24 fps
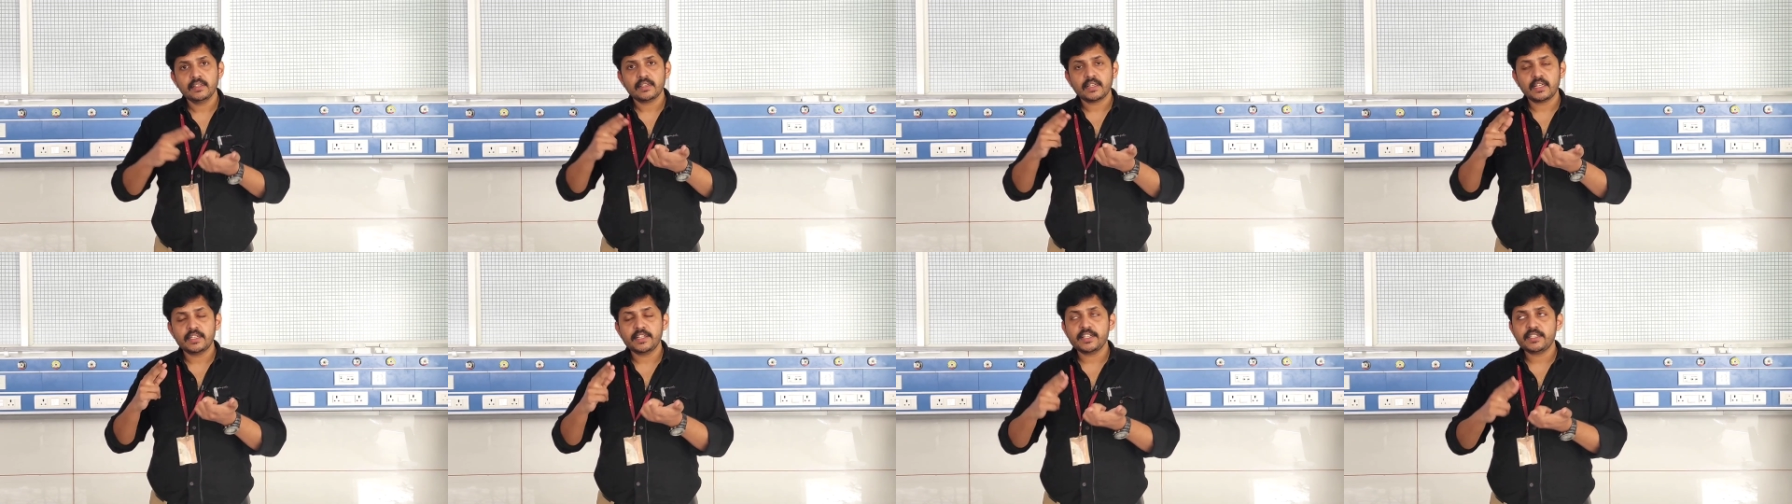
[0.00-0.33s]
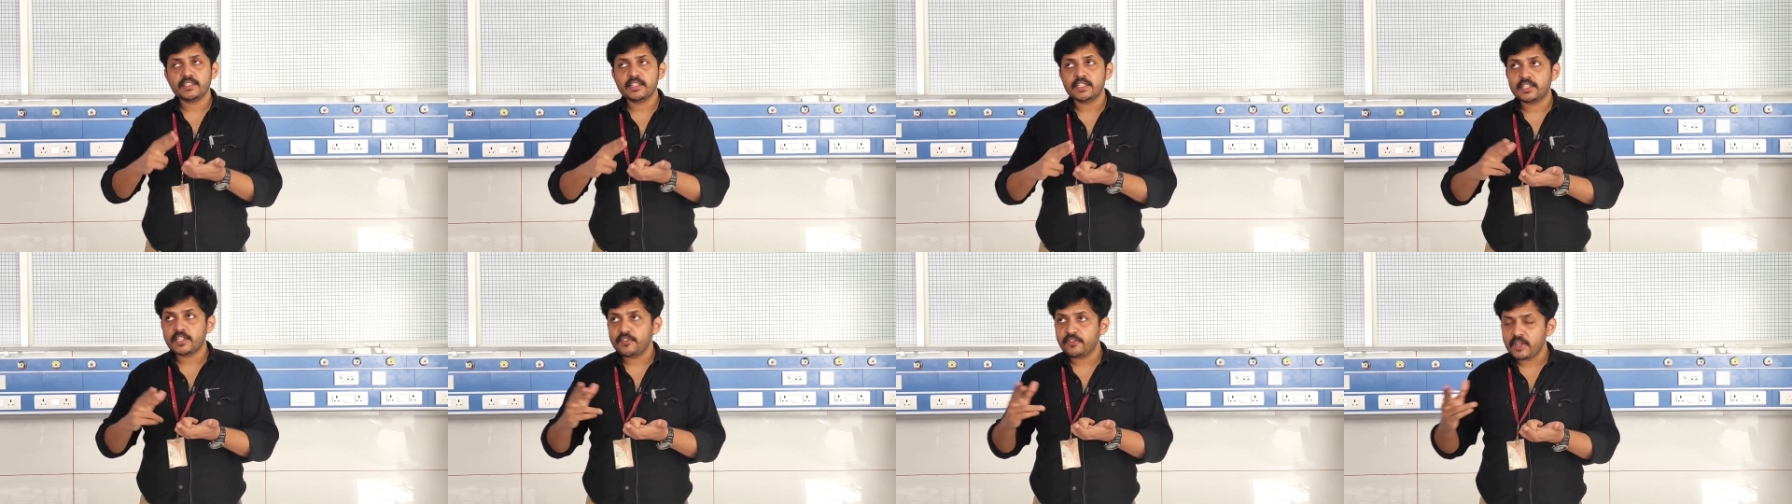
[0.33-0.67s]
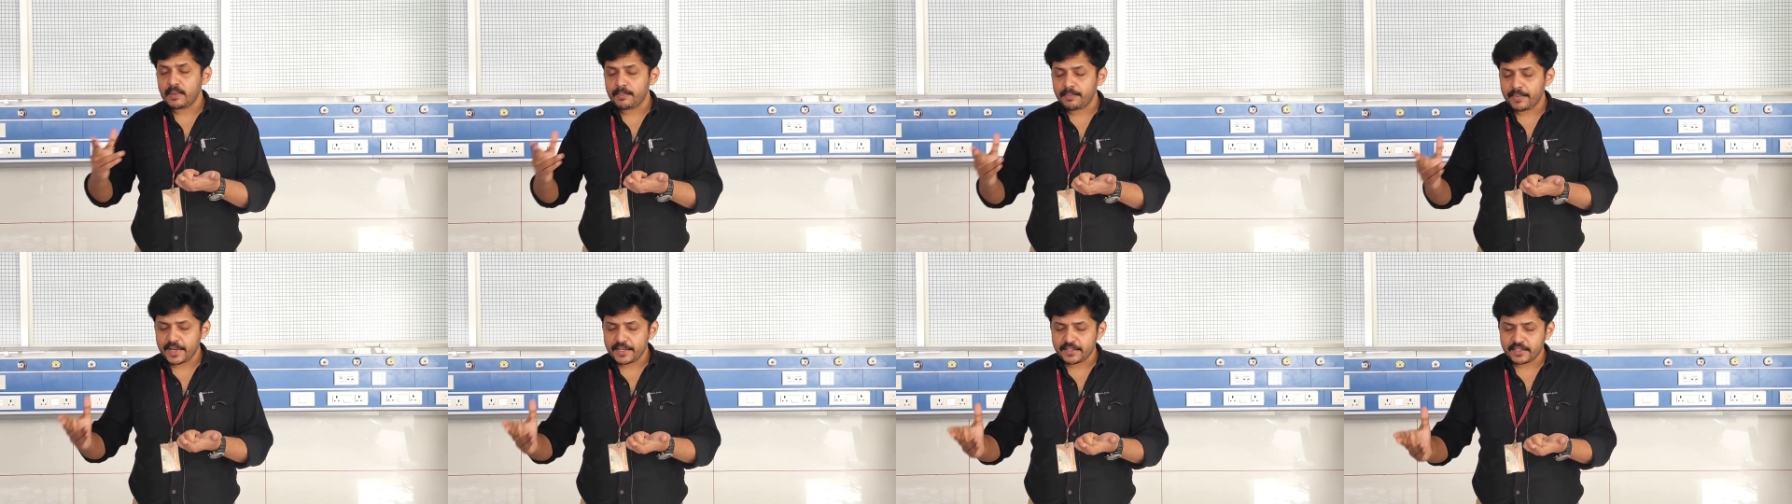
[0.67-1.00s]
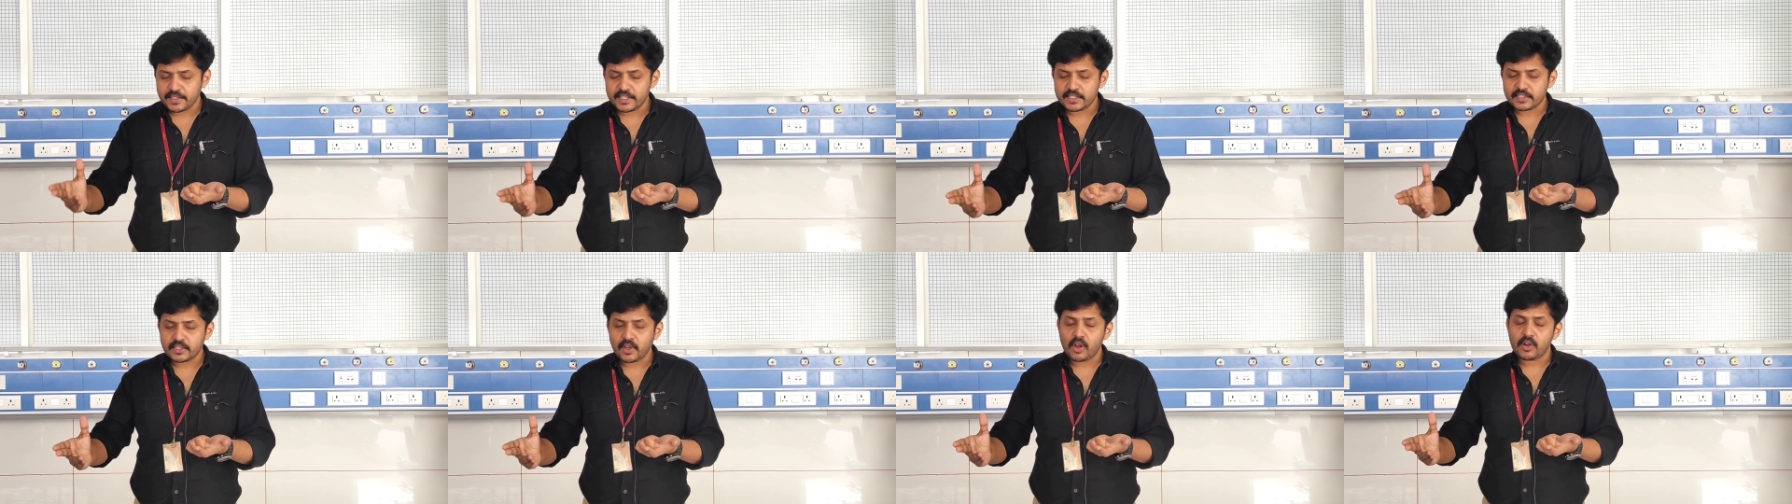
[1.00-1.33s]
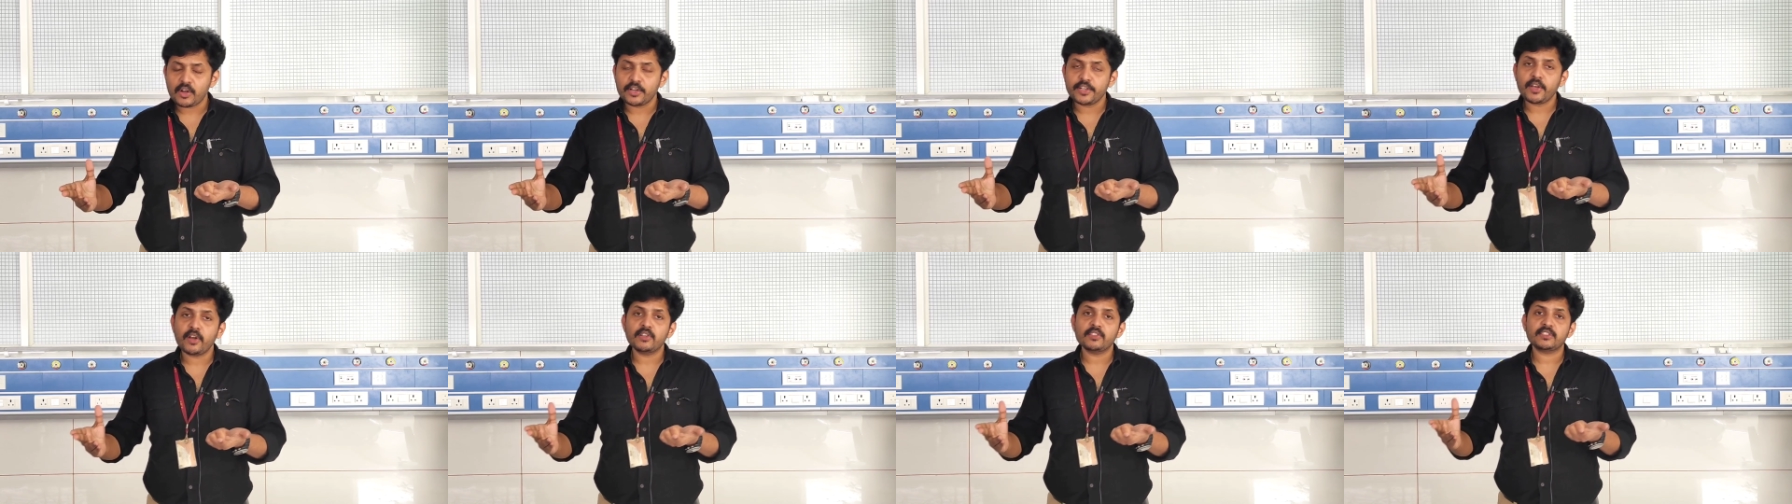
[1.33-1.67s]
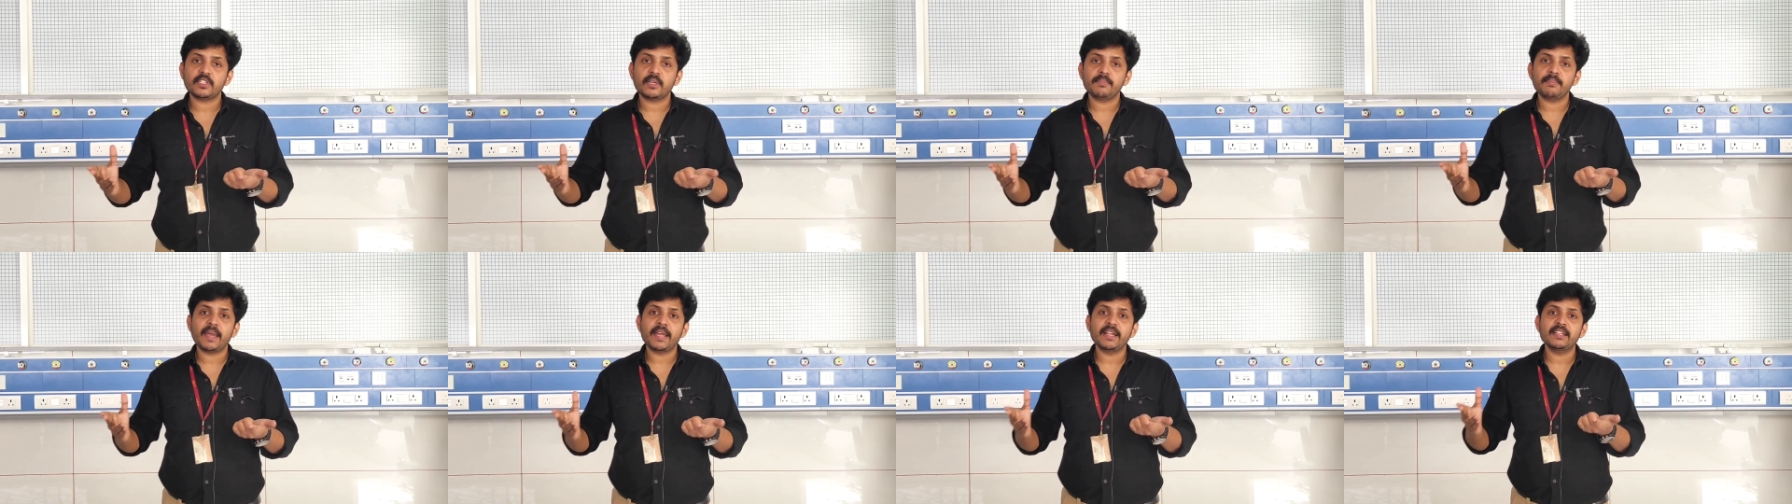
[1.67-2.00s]
condition is if the patient is already on
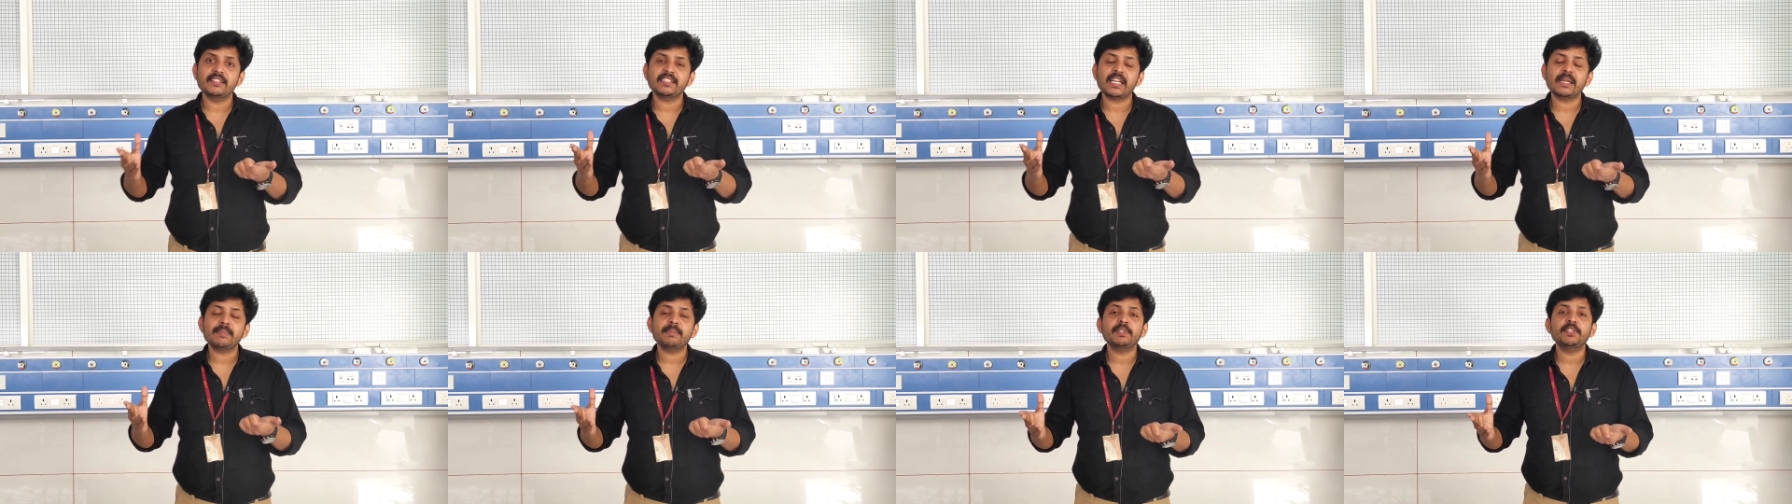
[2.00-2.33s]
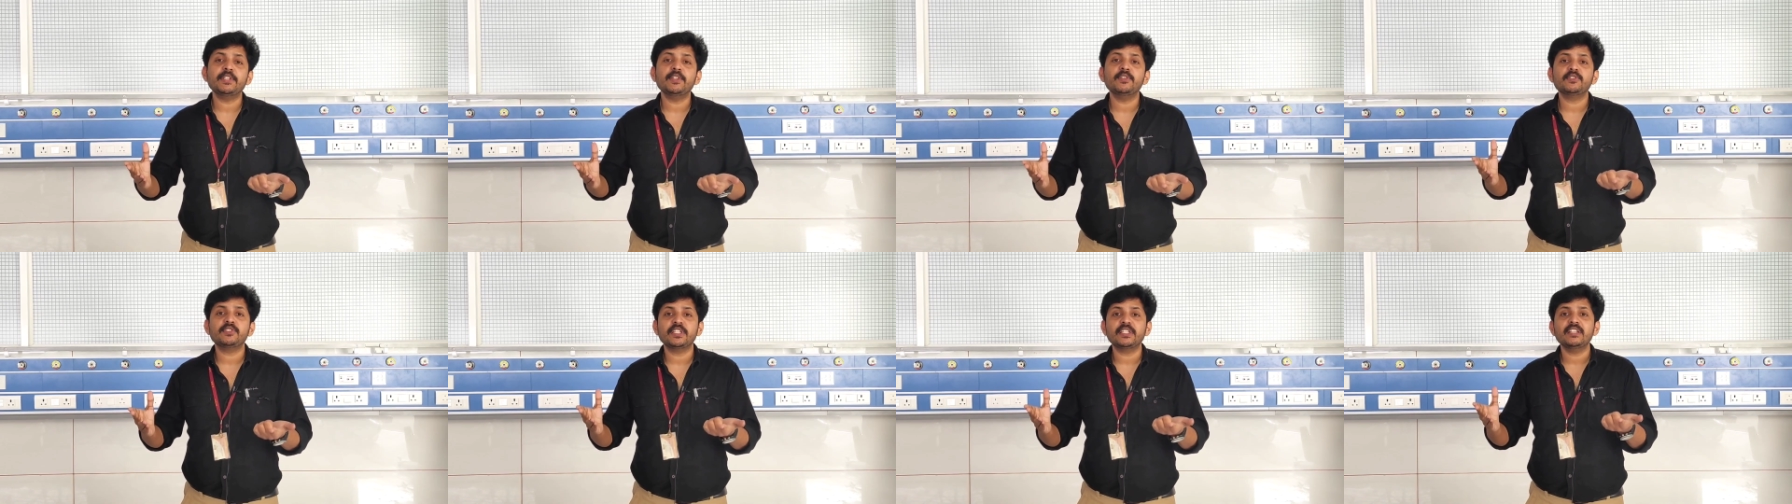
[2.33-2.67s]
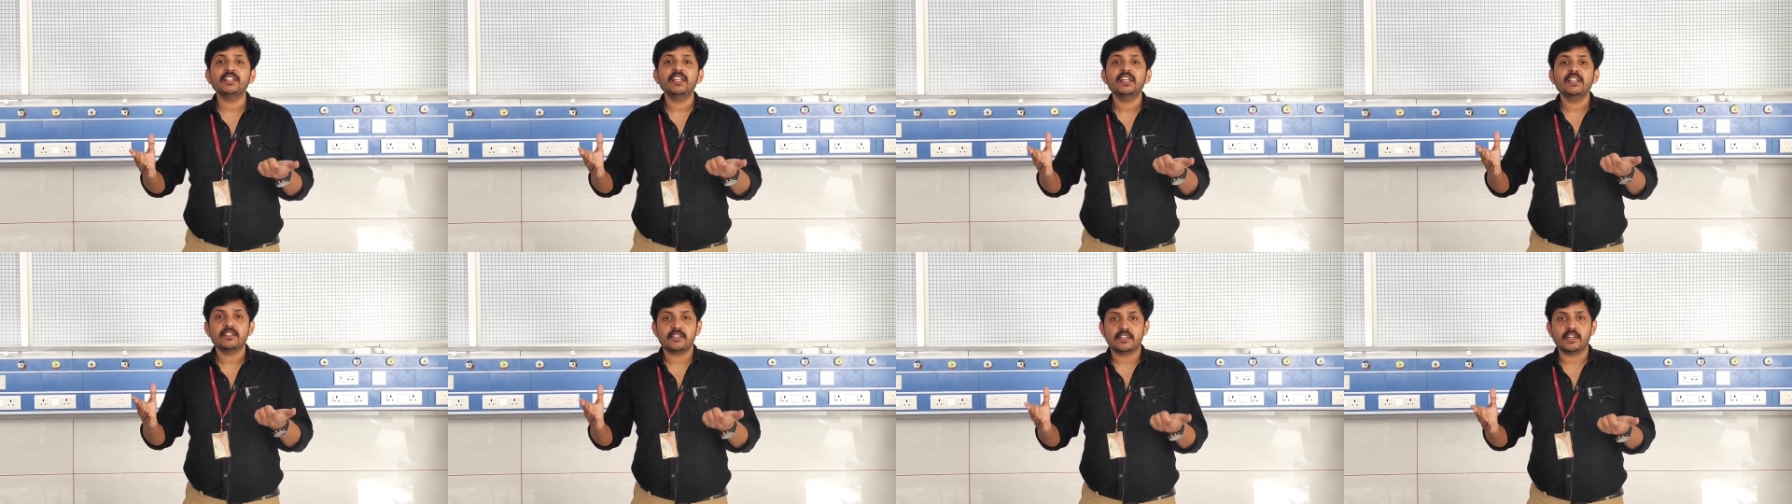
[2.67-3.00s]
some enzyme inducing